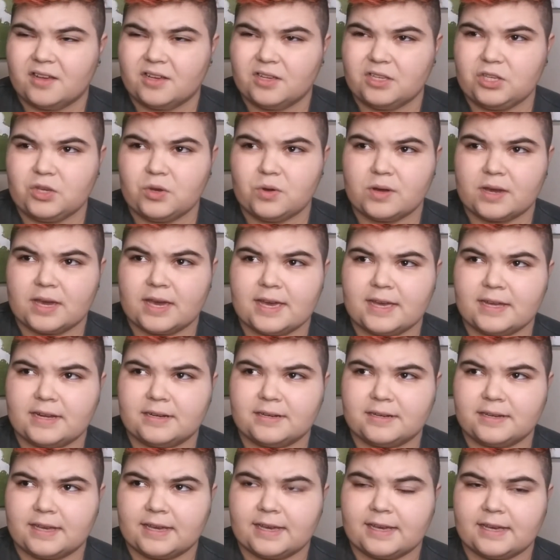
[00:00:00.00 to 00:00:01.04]
you
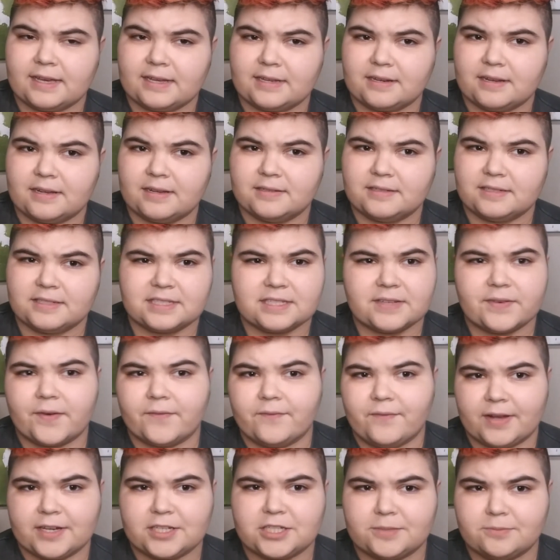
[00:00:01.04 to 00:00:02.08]
can get just different
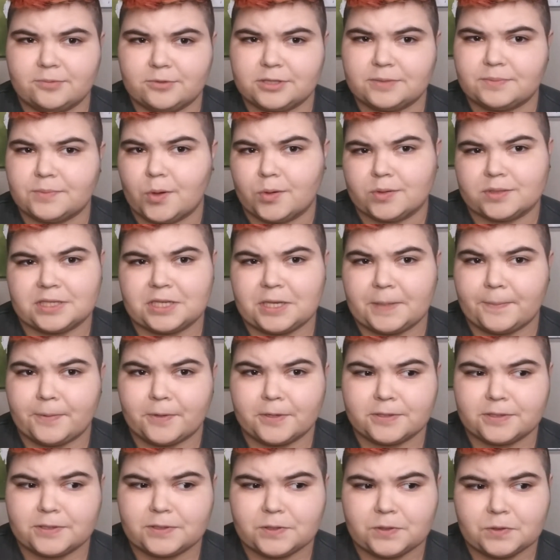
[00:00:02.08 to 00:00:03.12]
vegetables most
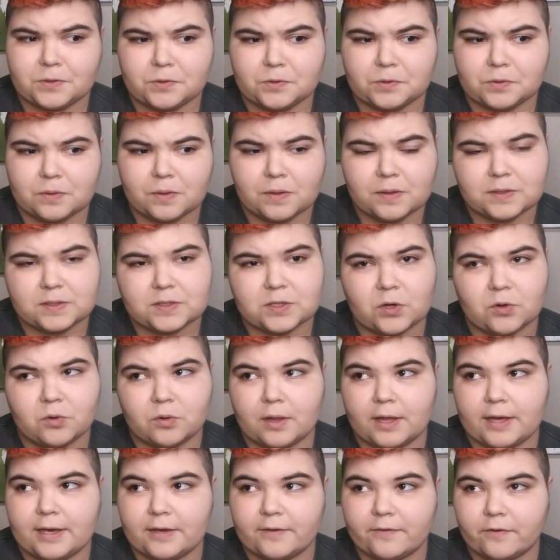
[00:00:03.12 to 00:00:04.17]
keepers do. So
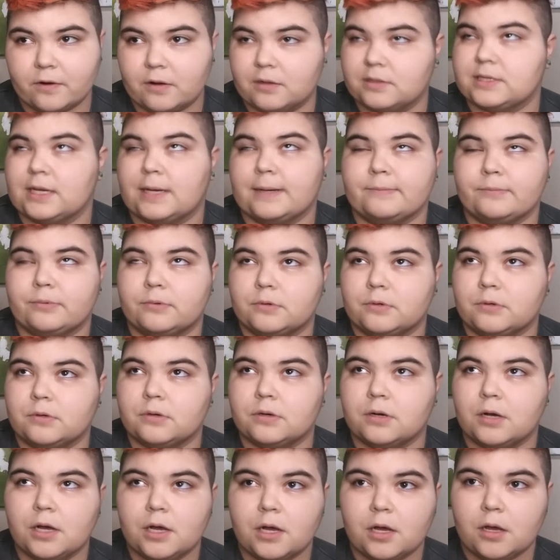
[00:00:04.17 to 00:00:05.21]
like, for
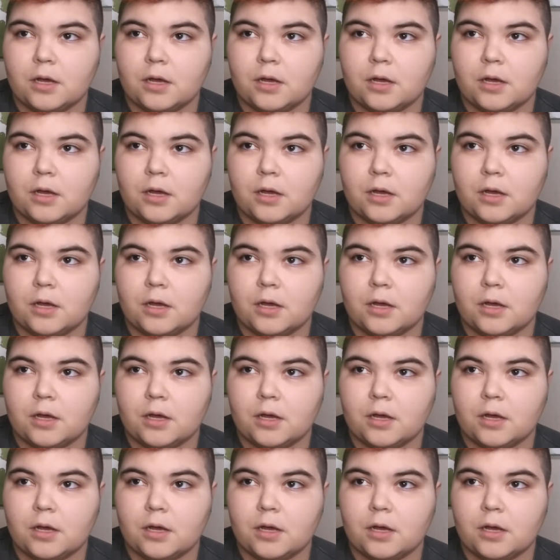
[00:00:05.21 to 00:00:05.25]
example,